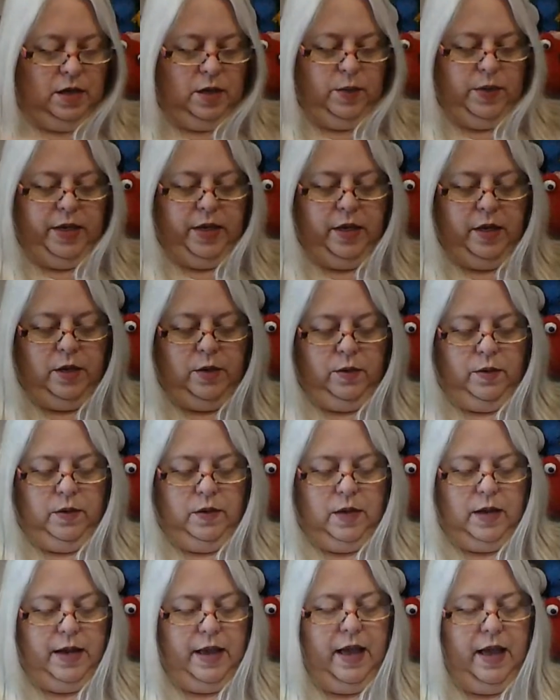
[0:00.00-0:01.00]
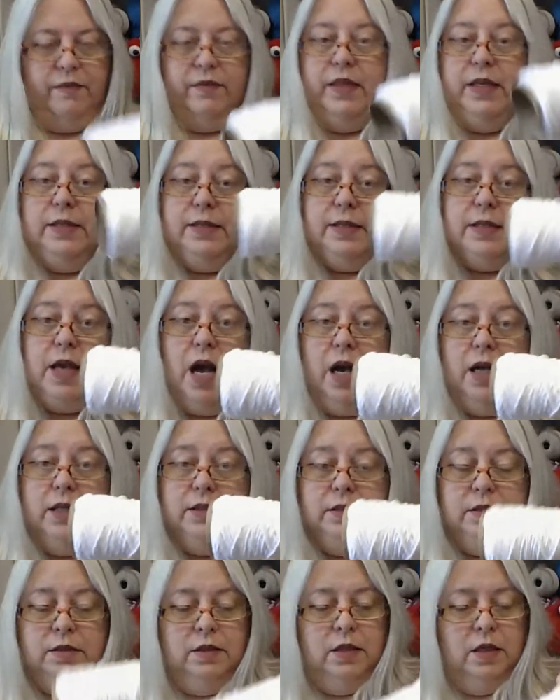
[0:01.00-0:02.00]
Here we go. I have this
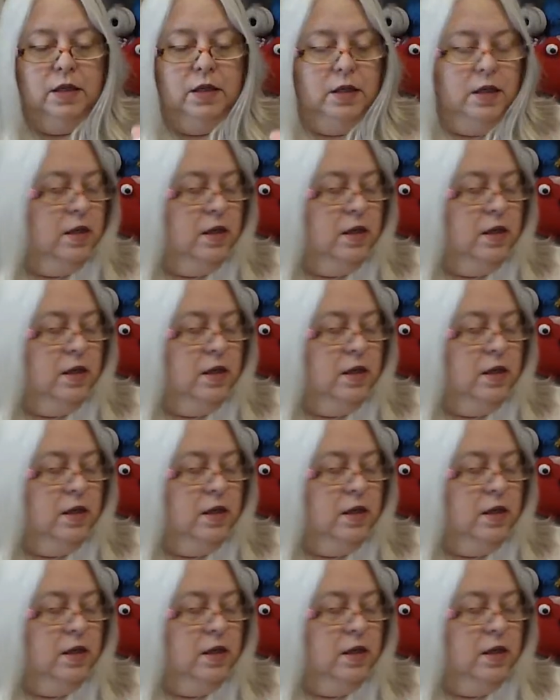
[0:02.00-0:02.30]
cotton